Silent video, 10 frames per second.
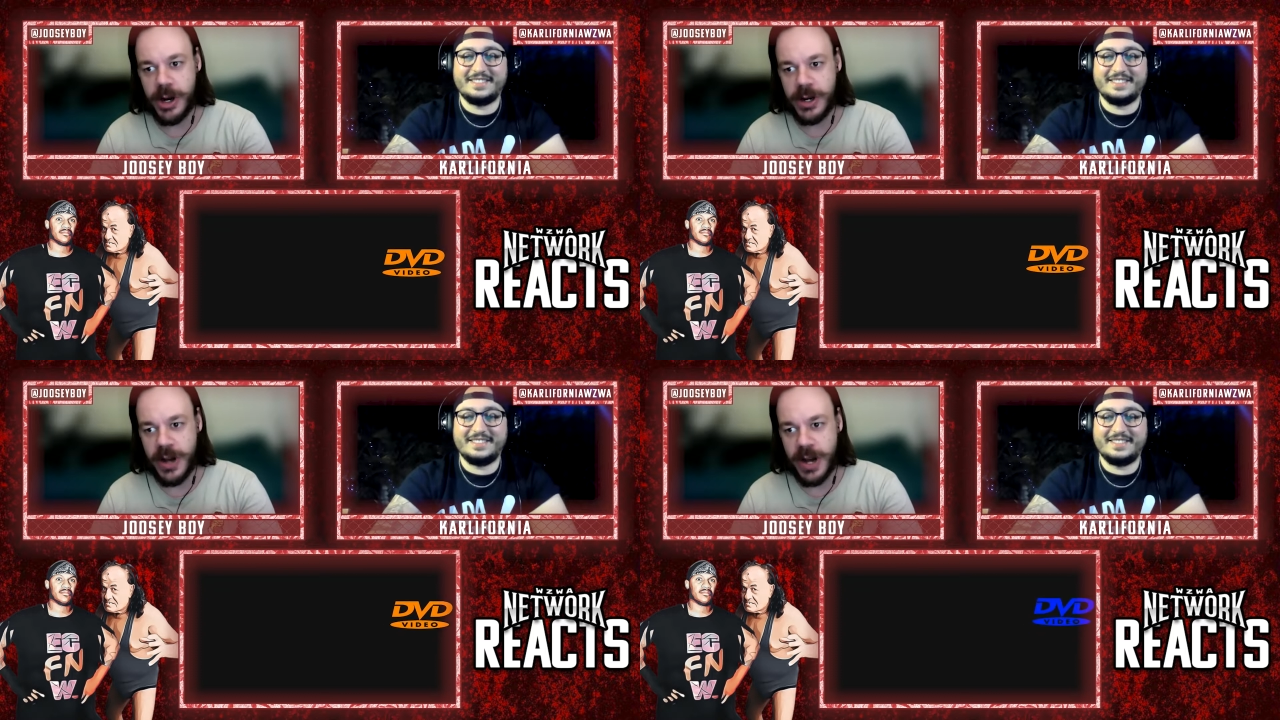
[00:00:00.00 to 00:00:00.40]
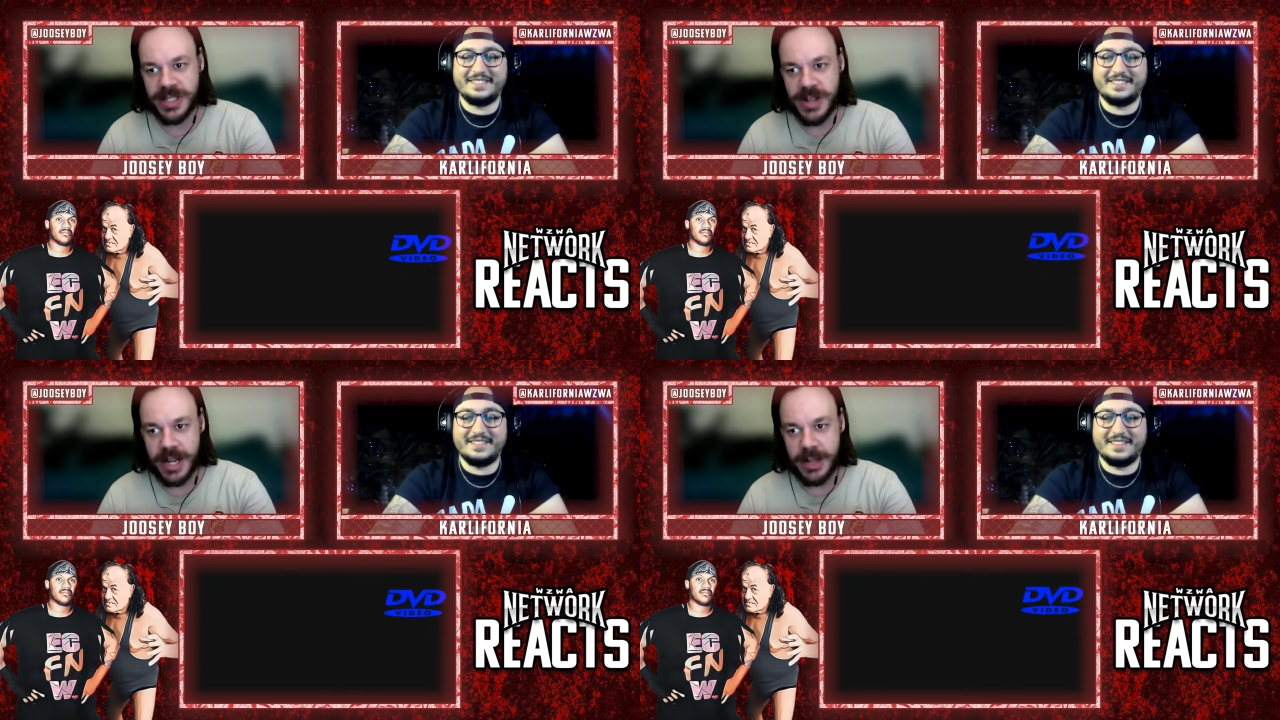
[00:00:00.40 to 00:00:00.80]
Speaker 1: on Dark
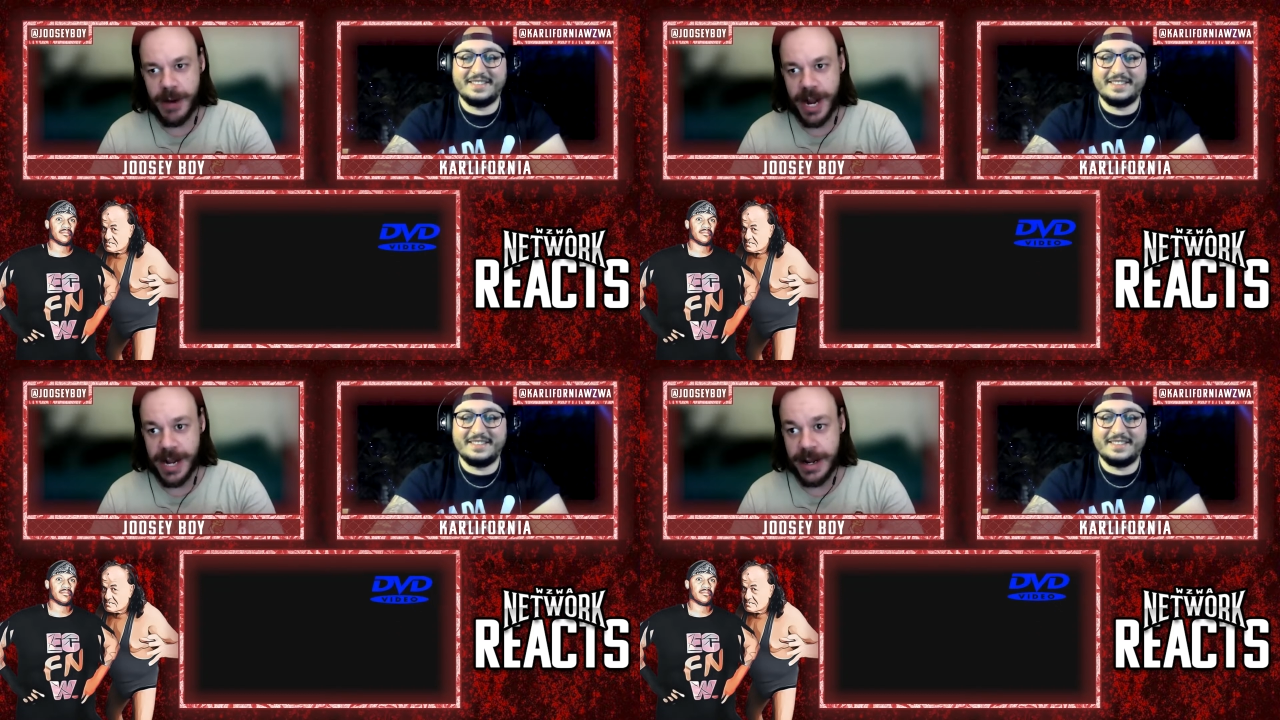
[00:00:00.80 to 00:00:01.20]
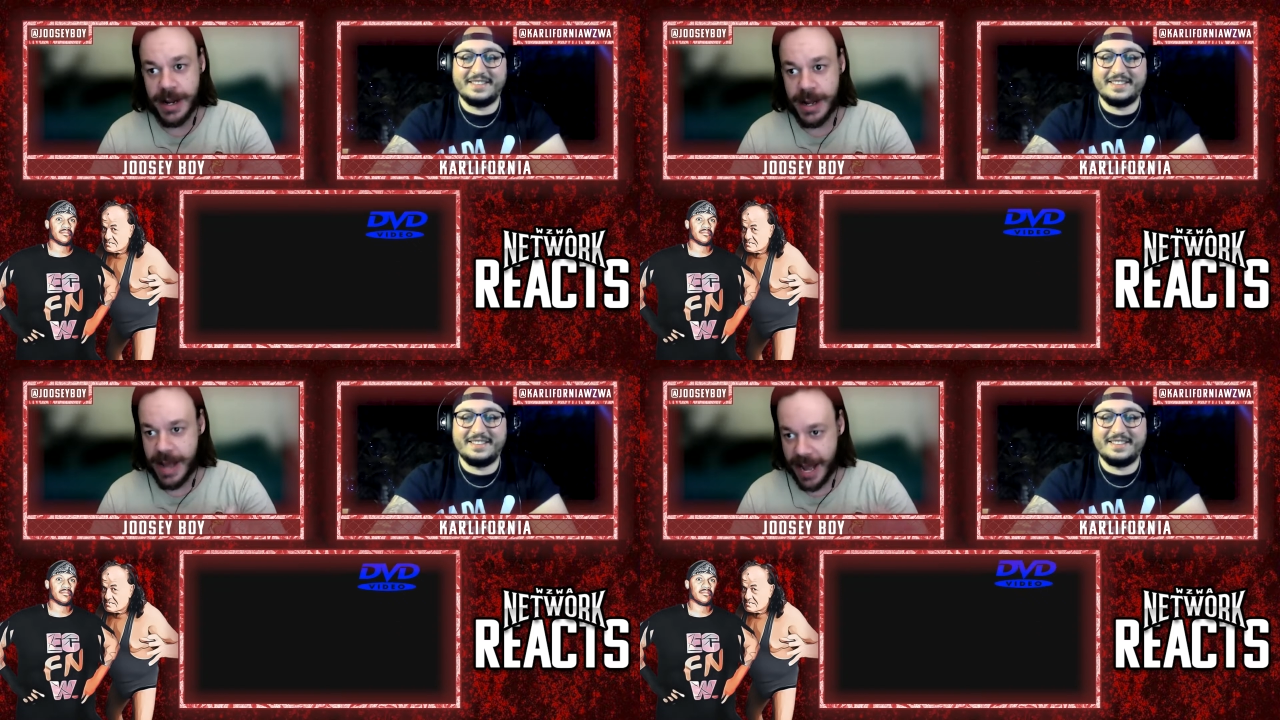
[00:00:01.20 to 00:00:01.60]
Side of the Ring
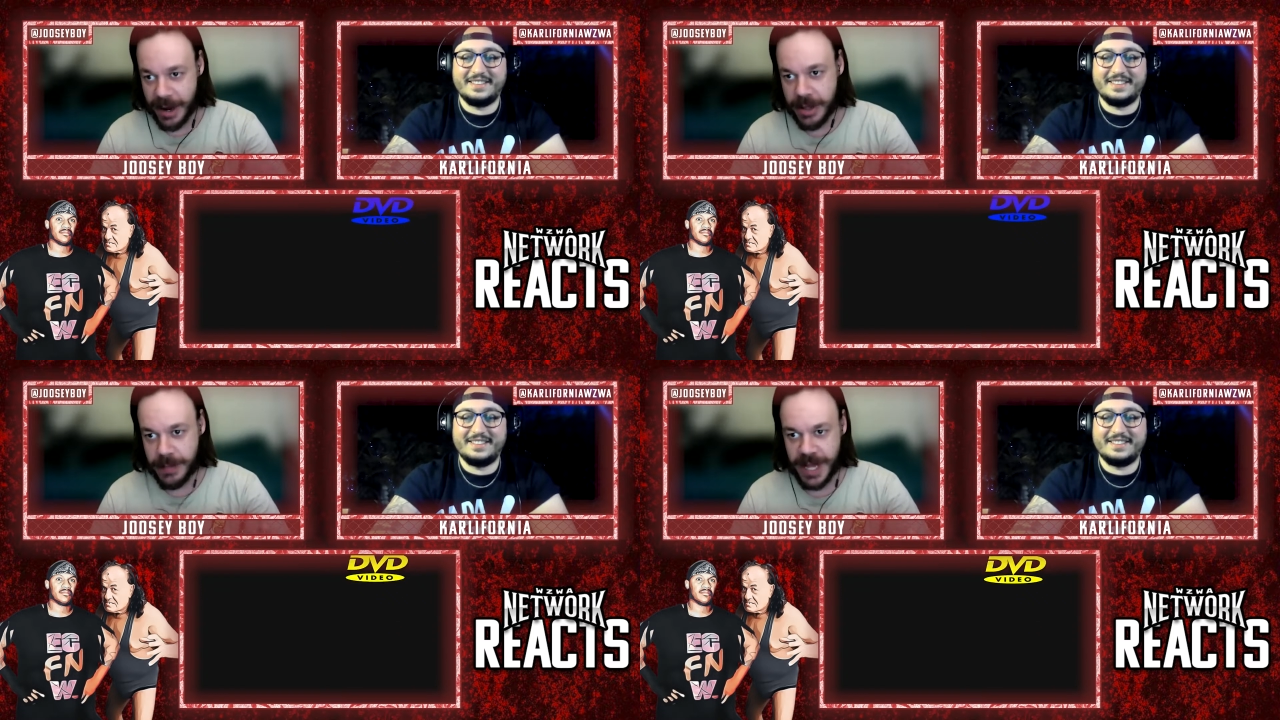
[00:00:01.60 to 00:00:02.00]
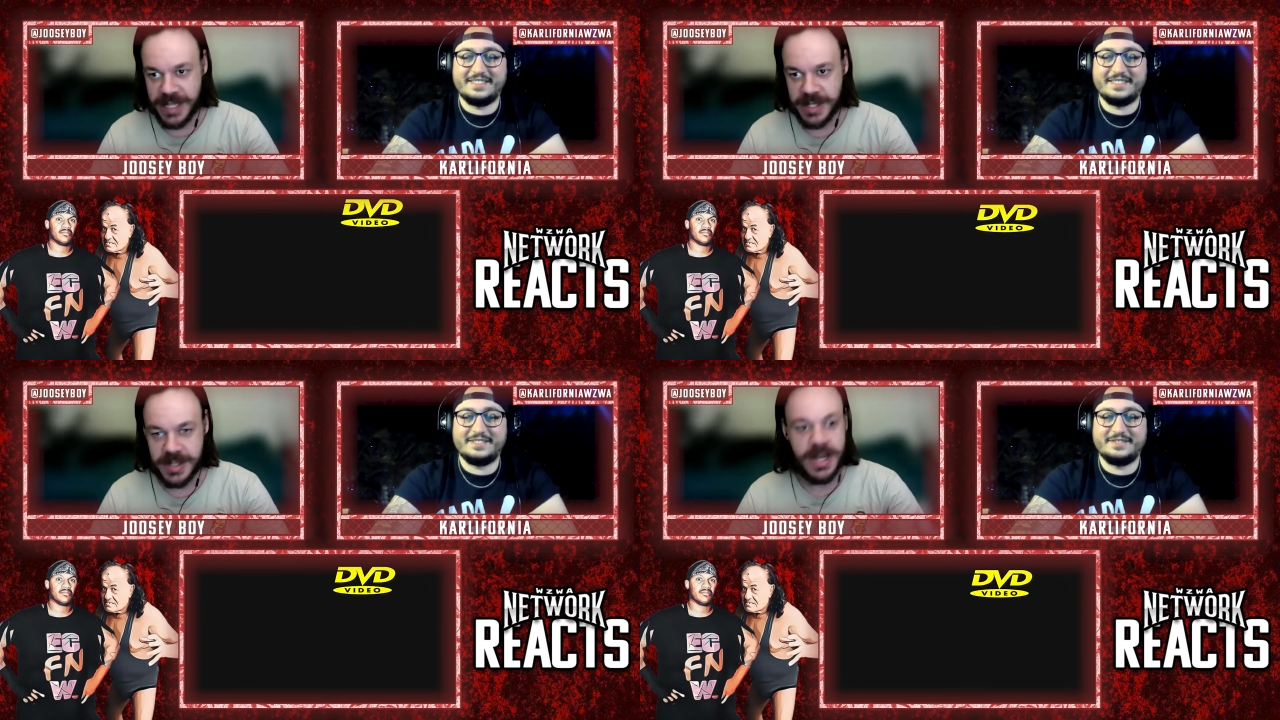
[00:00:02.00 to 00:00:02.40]
and other
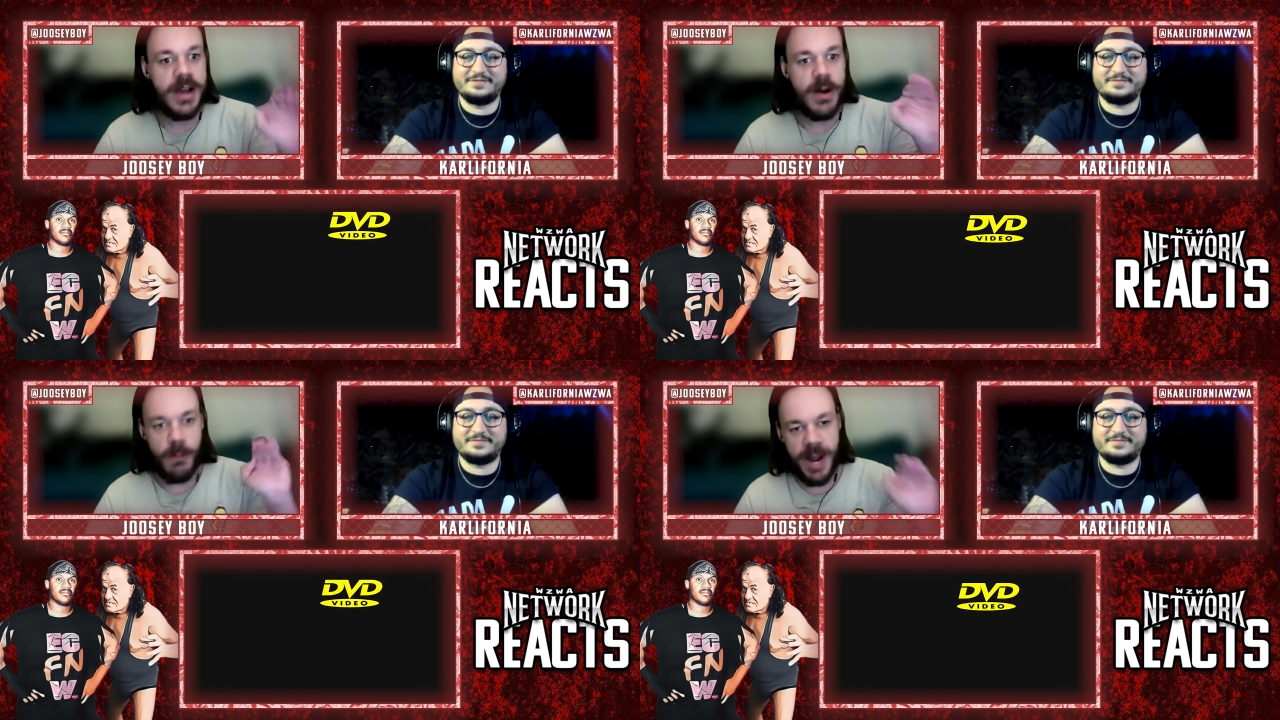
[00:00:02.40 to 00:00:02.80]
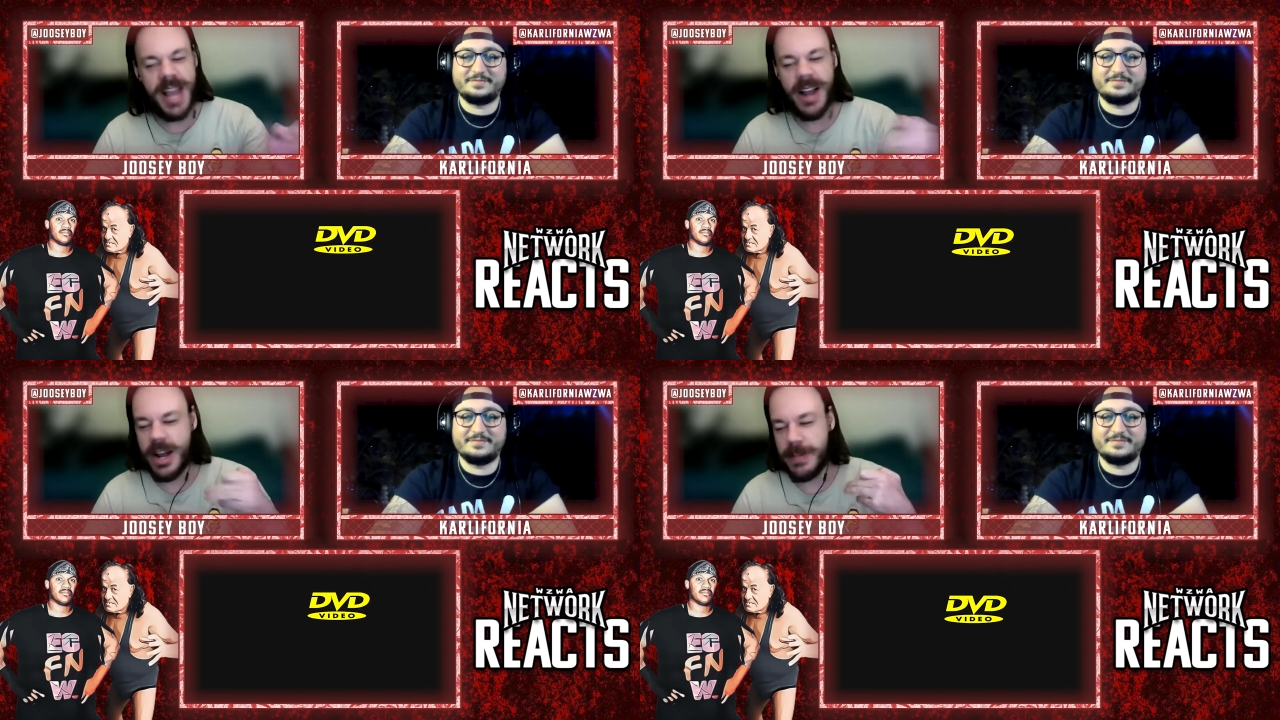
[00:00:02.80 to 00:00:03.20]
places.
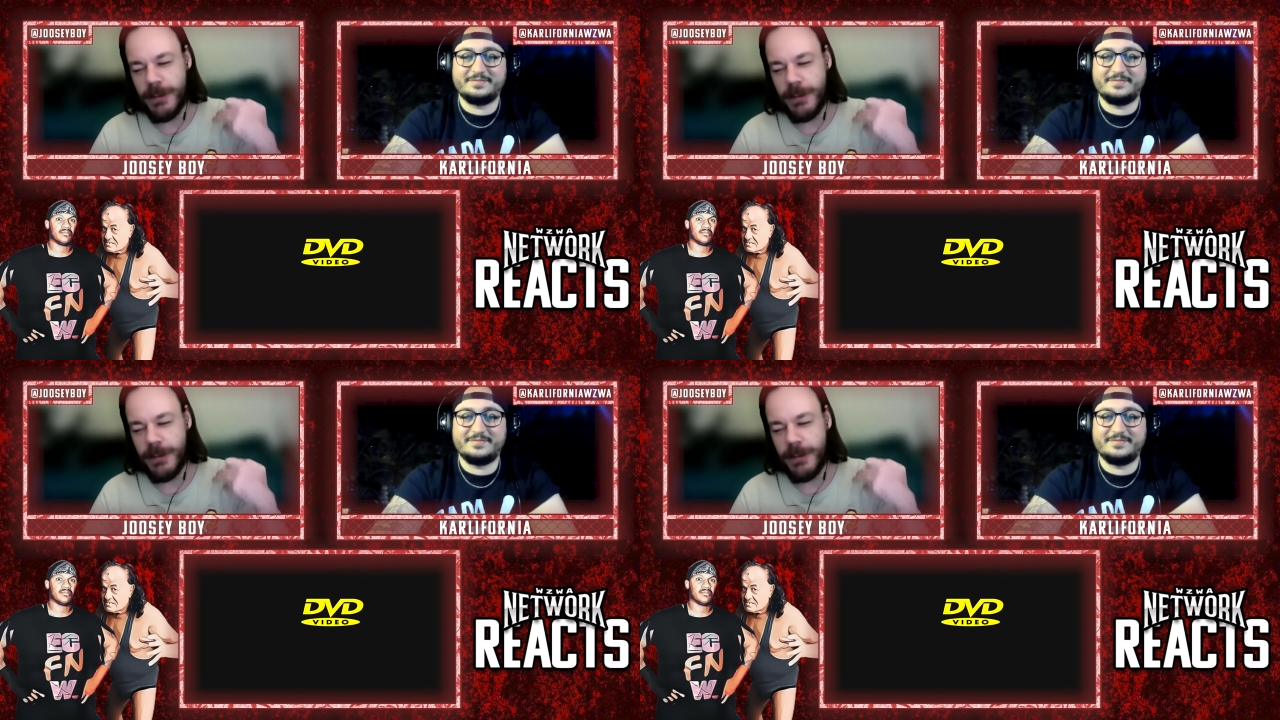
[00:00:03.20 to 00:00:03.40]
We are going to be